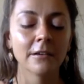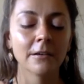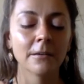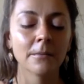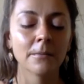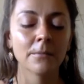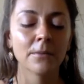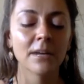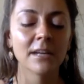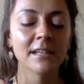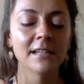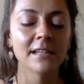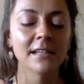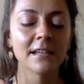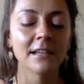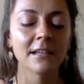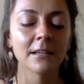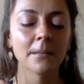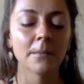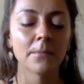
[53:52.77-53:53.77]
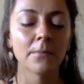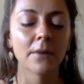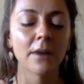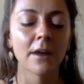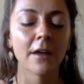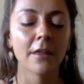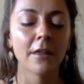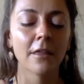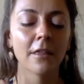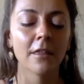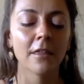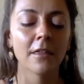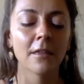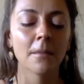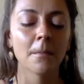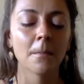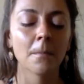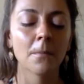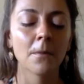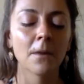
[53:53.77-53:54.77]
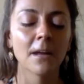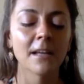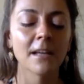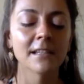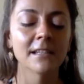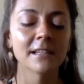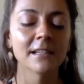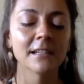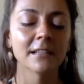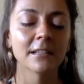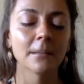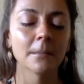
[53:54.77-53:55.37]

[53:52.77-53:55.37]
embracing the breath, embracing the